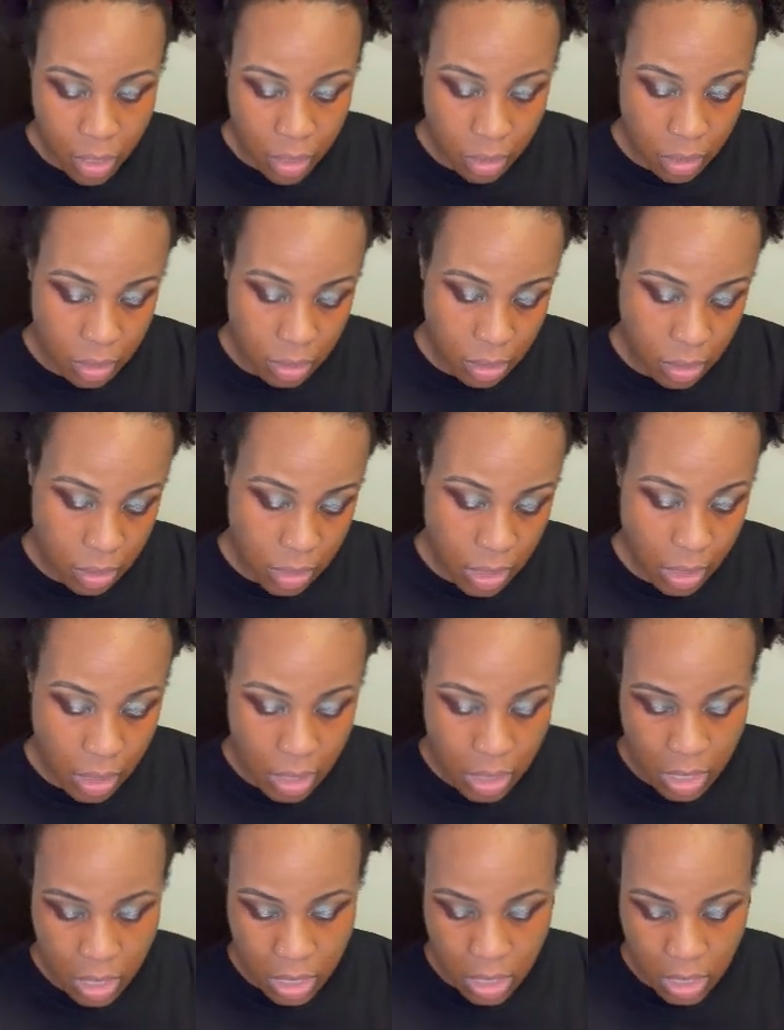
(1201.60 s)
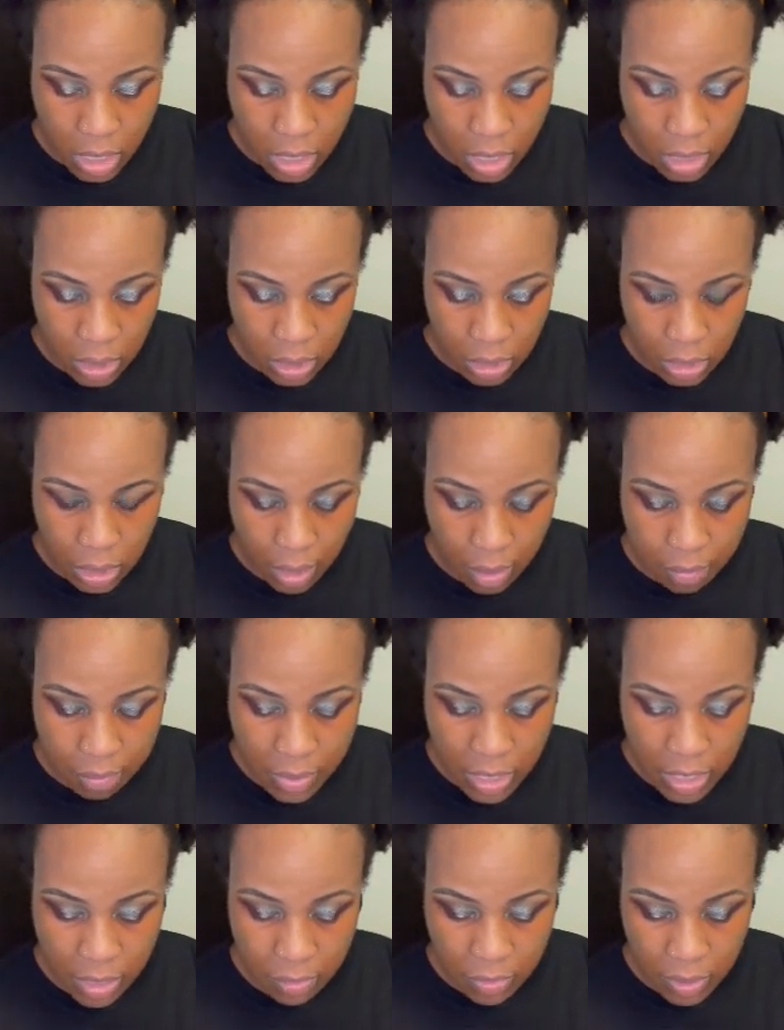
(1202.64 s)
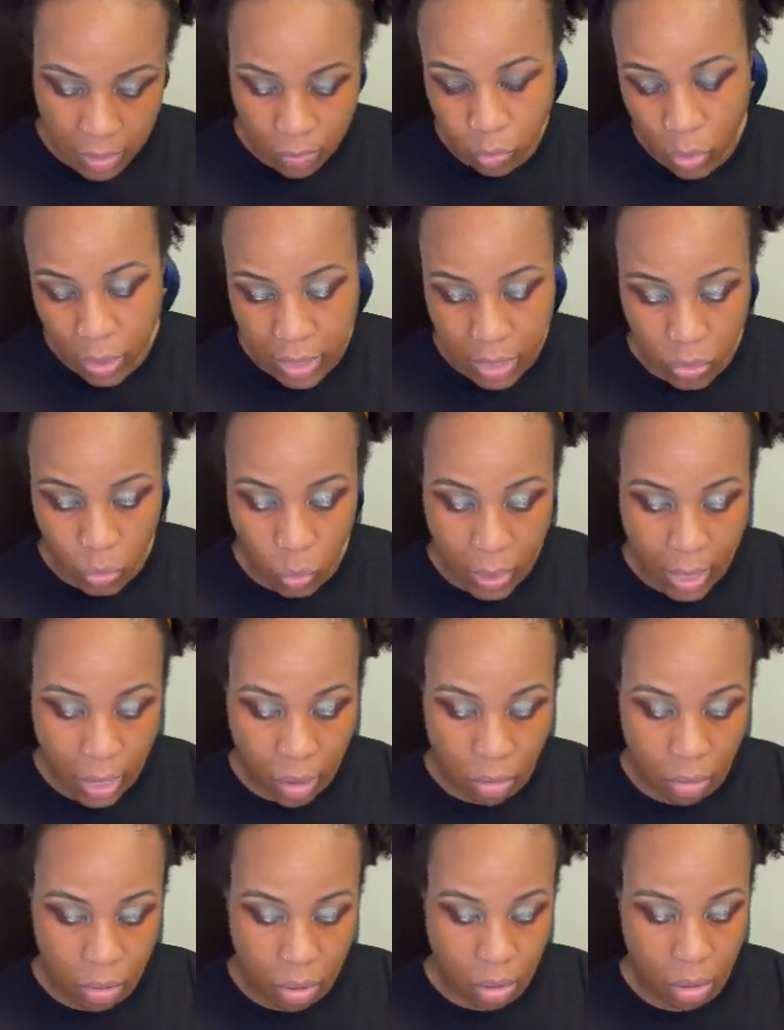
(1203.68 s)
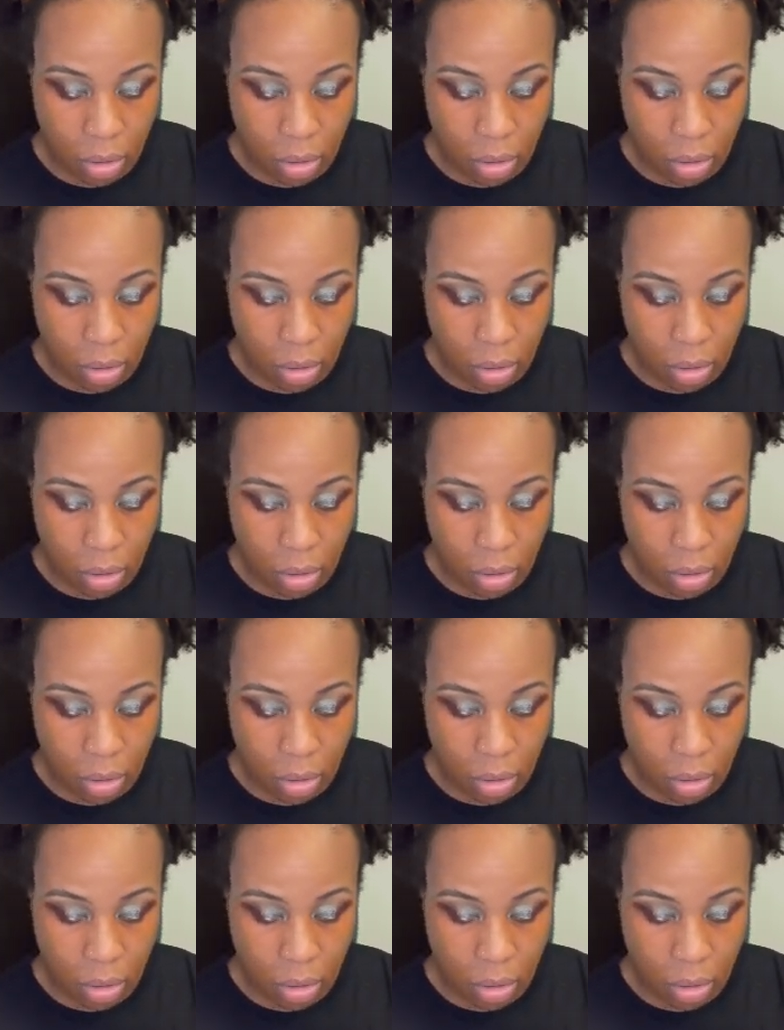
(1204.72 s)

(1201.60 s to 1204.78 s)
Concealer is medium deep one as well.